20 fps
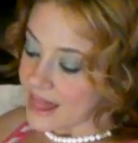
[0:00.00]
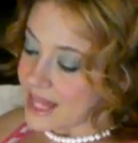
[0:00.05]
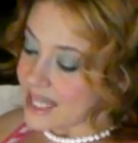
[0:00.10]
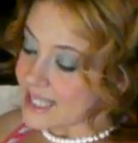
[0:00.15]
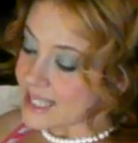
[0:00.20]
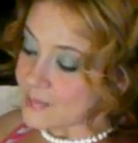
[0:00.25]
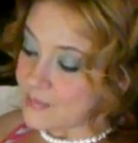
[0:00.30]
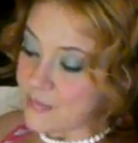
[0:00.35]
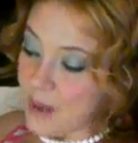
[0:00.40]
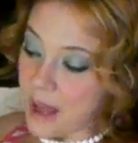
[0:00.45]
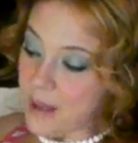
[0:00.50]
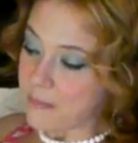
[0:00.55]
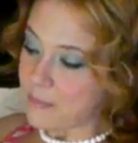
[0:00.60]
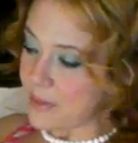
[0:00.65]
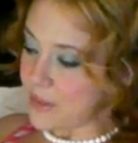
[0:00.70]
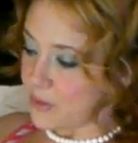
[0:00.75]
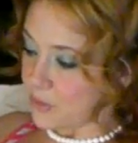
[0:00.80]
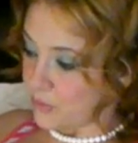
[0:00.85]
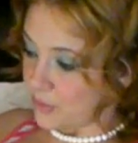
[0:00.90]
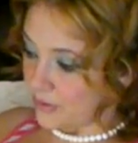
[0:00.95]
This might
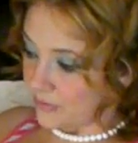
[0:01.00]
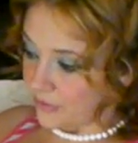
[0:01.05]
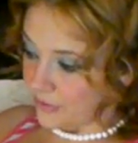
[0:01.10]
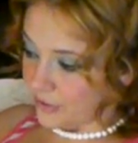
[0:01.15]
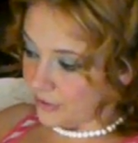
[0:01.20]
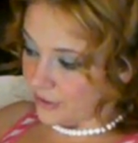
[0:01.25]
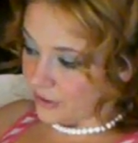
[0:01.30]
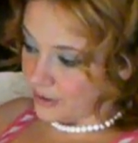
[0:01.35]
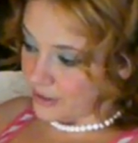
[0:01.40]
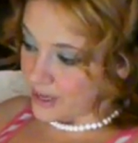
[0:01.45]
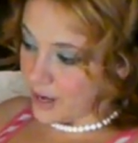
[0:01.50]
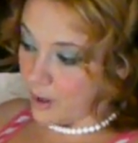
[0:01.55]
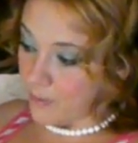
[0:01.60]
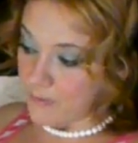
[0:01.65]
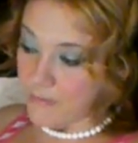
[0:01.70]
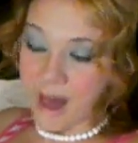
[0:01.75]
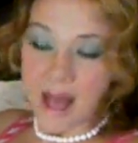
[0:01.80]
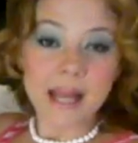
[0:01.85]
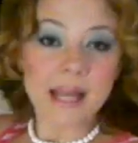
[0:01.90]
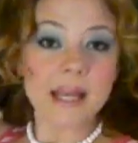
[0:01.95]
be a river,
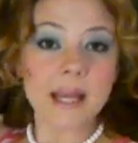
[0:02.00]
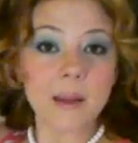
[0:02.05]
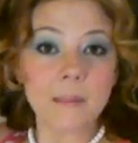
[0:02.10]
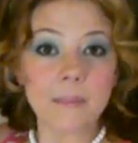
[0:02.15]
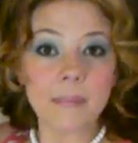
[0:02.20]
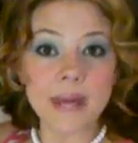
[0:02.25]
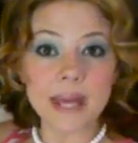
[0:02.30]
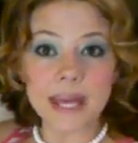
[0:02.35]
now mightn't it